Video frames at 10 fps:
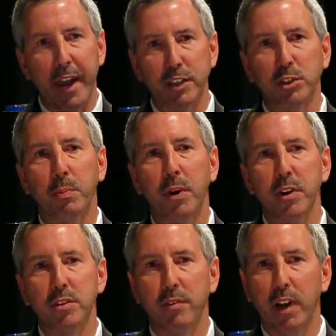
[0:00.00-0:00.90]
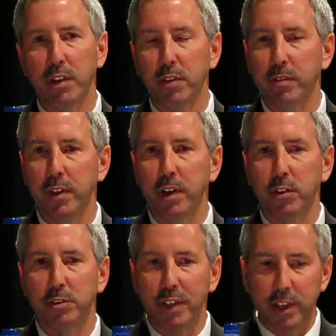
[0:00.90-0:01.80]
experience of electric
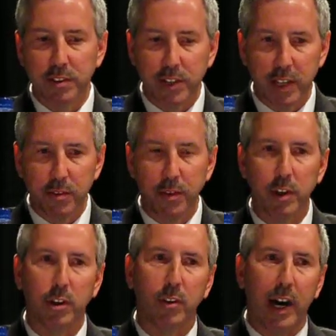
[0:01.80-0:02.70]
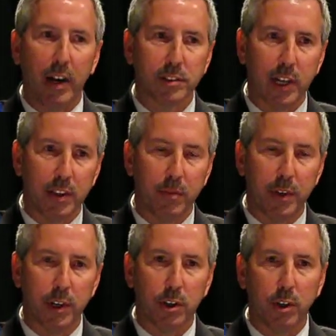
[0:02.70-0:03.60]
vehicles inside the vehicle, outside the
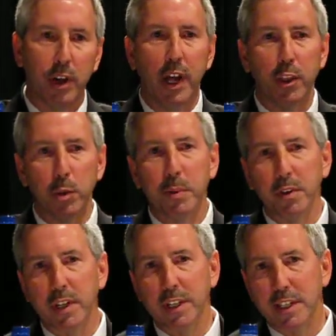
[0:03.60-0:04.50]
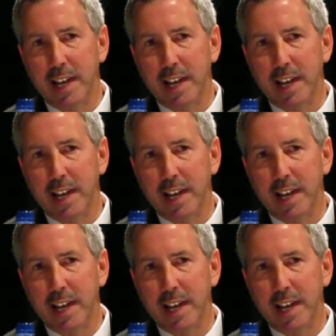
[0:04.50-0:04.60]
vehicle, the ability to